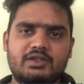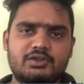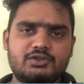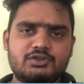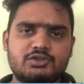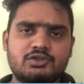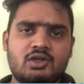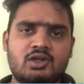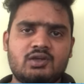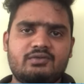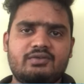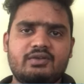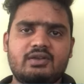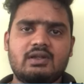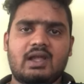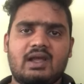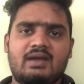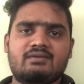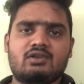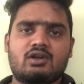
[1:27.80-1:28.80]
you should not
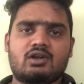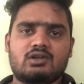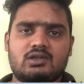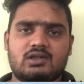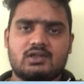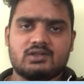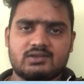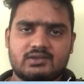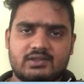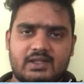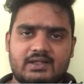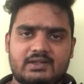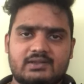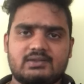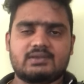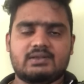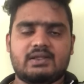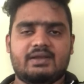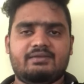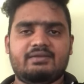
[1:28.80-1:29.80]
feel I have not learned
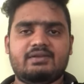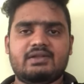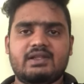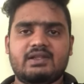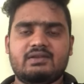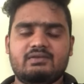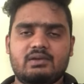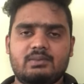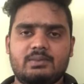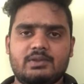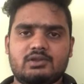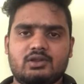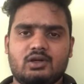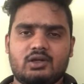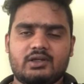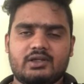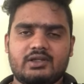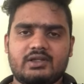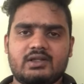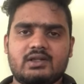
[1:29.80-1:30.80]
that. Everything will be
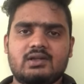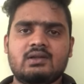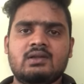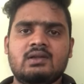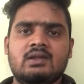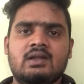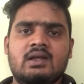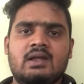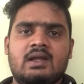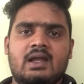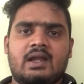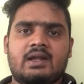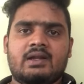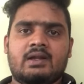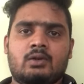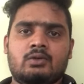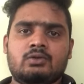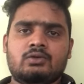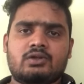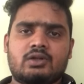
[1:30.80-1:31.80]
taught here, and
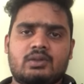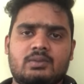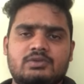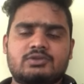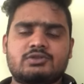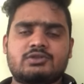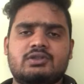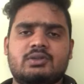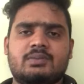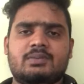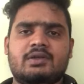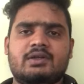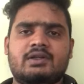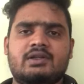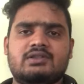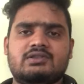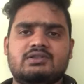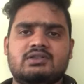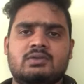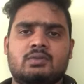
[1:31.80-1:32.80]
how to troubleshoot the
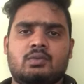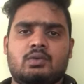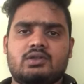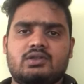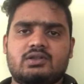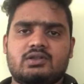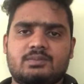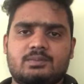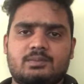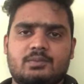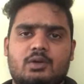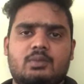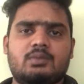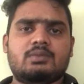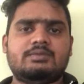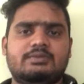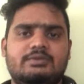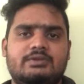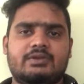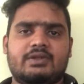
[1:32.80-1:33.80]
printers and what the
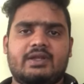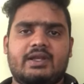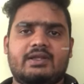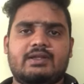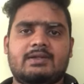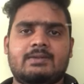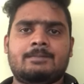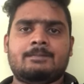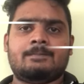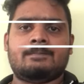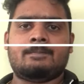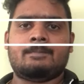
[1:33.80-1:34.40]
problems you get.